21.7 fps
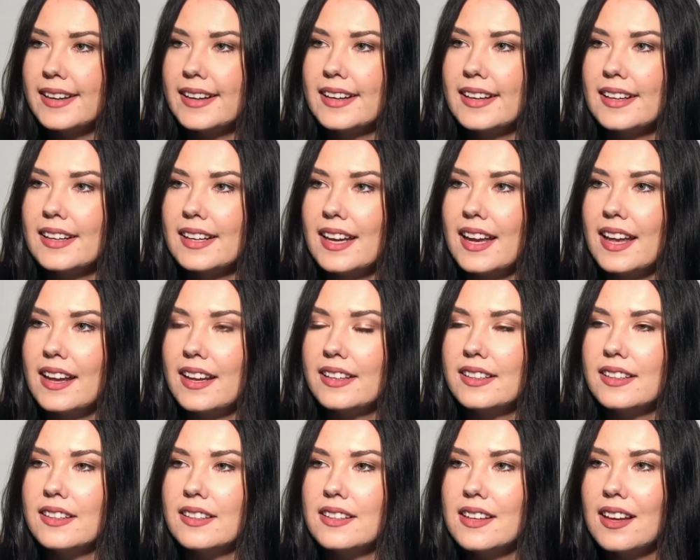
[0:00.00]

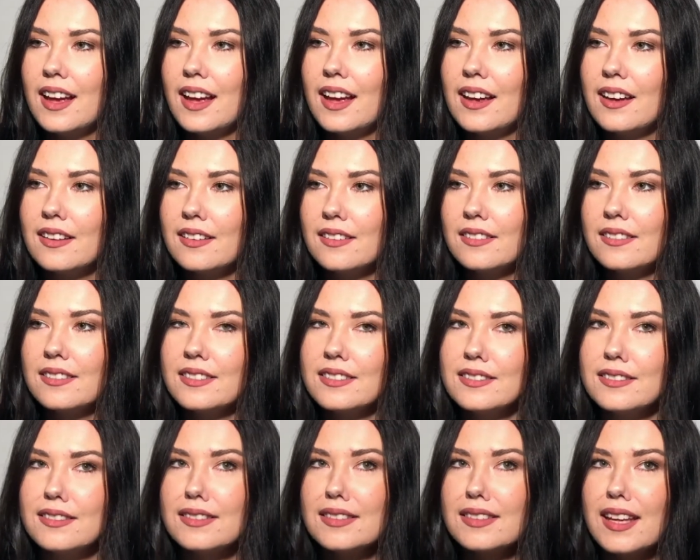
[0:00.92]
and
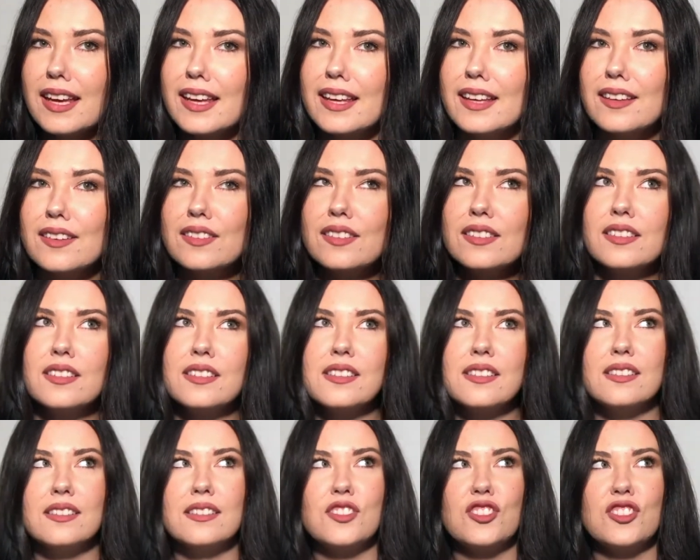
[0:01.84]
like
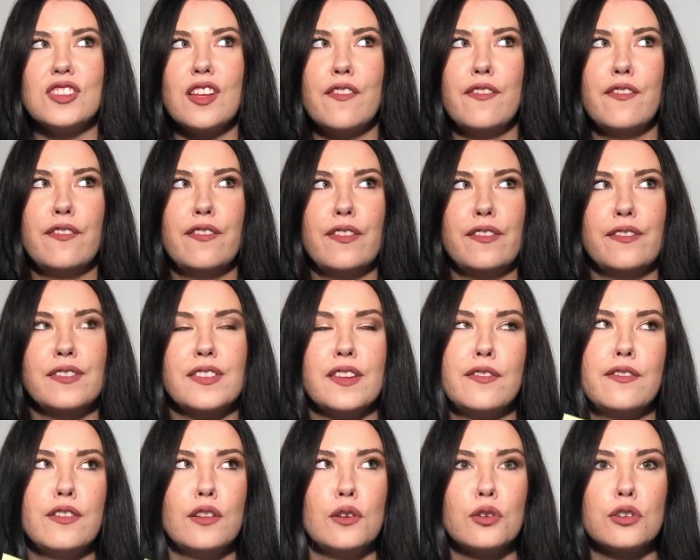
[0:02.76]
the
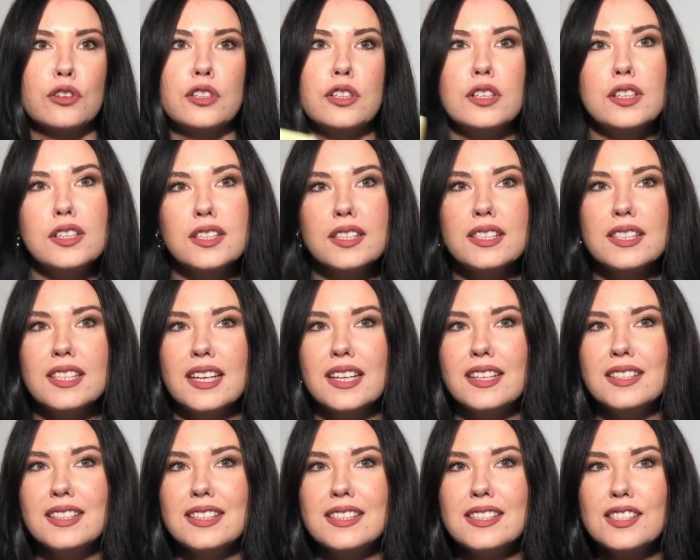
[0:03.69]
florals
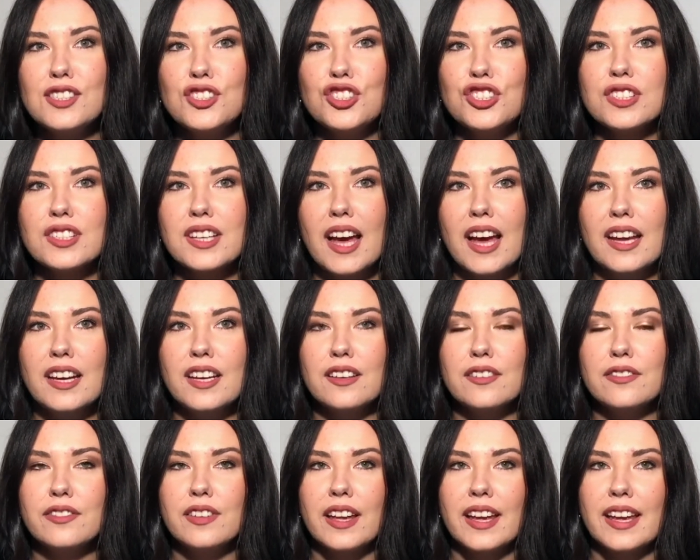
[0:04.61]
in this just kind
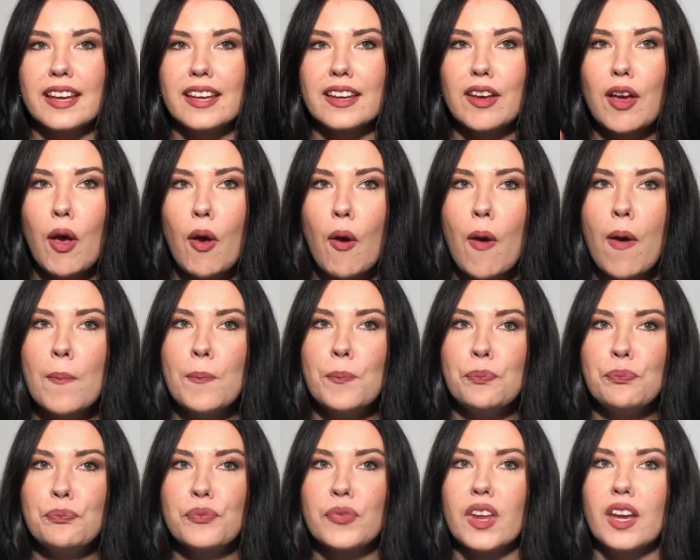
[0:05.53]
of like
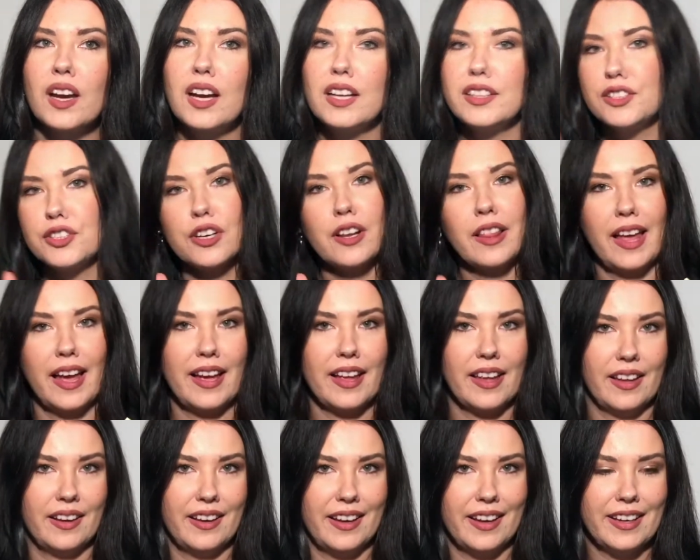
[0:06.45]

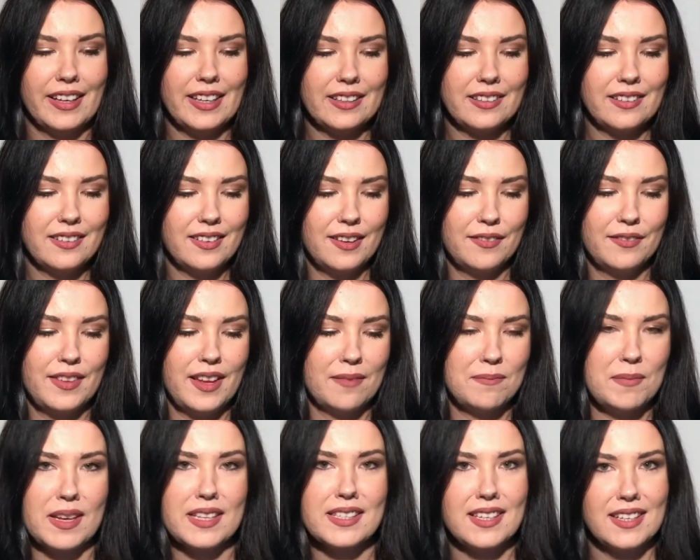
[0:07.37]
underline it, if that
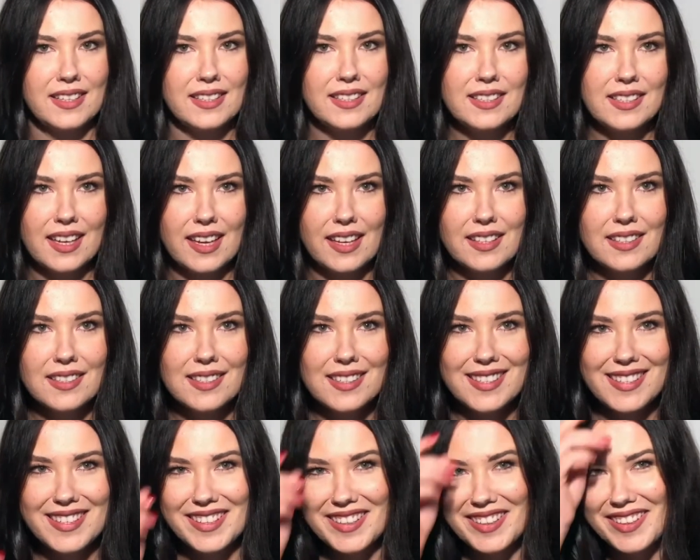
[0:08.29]
makes any
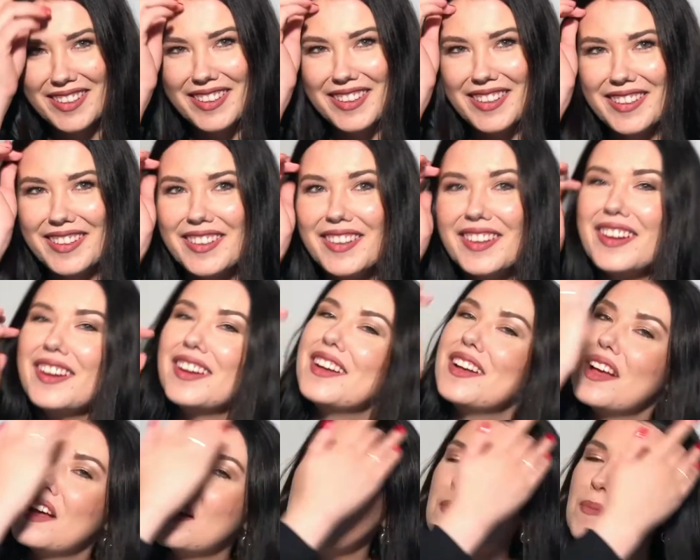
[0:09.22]
sense.
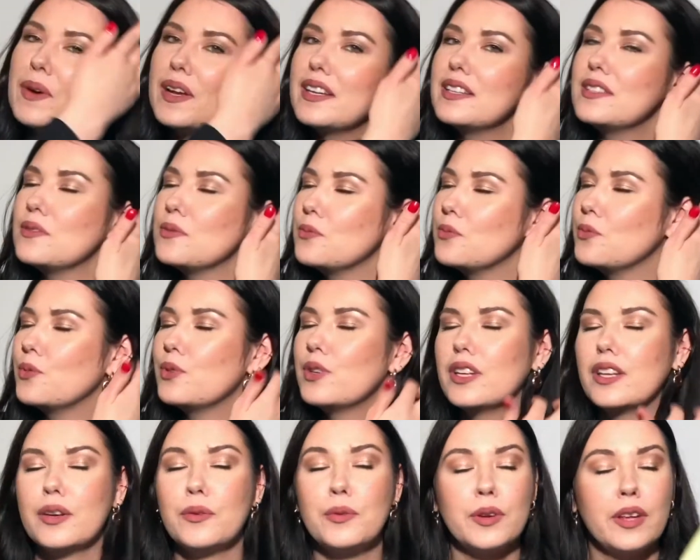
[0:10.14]
But it's
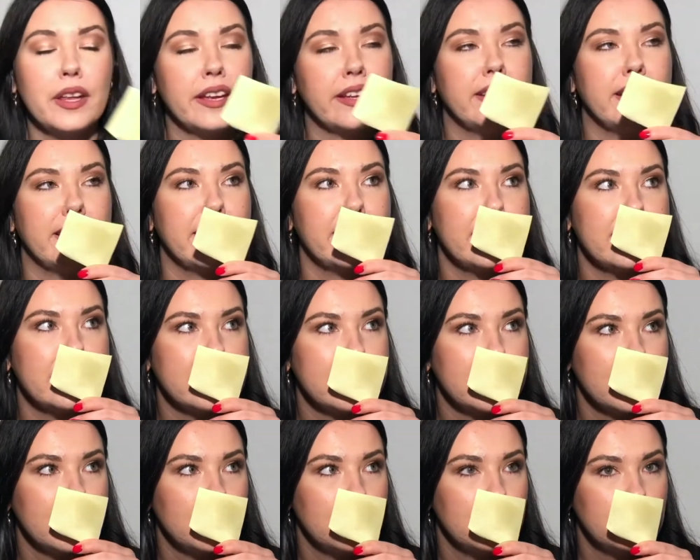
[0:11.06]
really
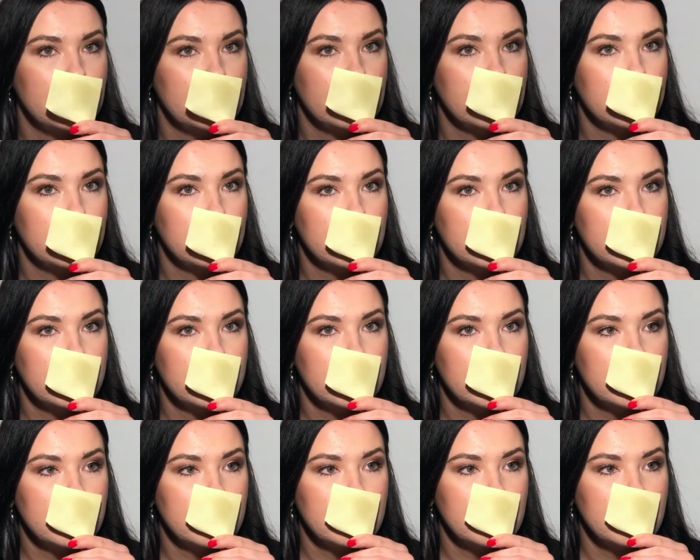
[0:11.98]
nice.
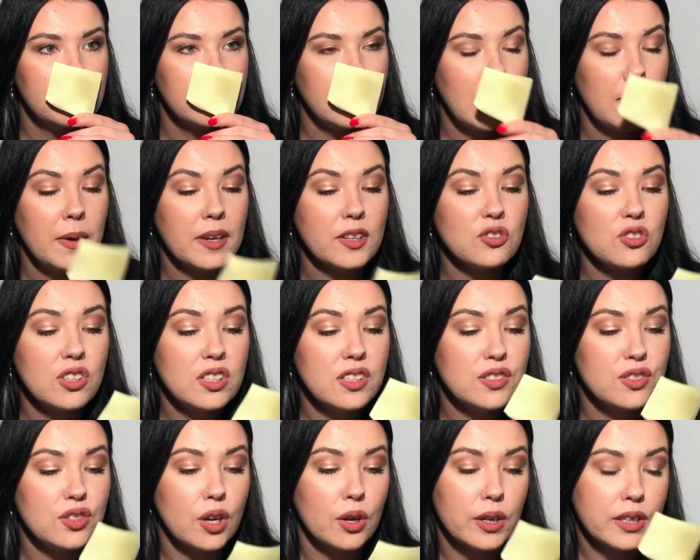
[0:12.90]
I'm actually
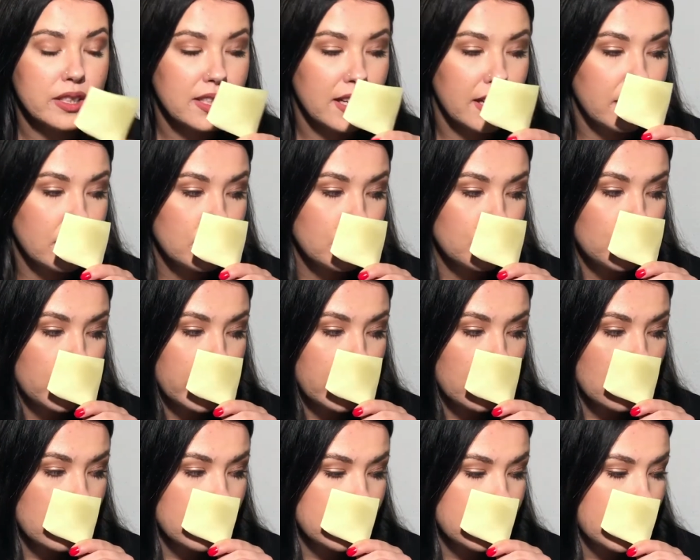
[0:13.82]
so excited to wear
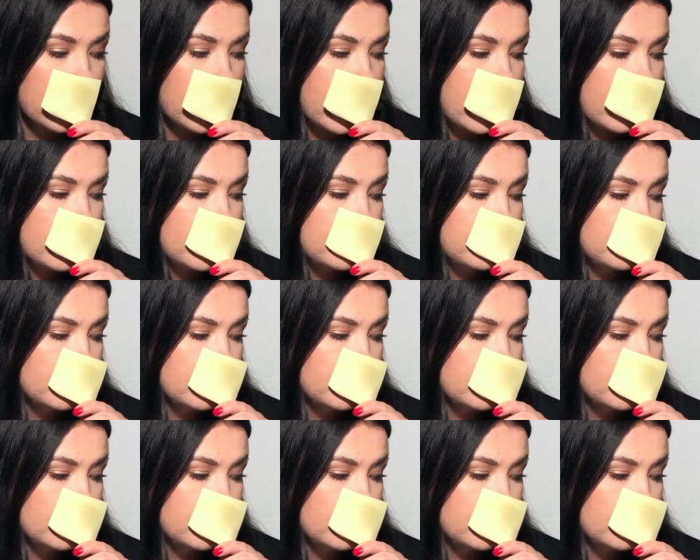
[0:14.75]
this again.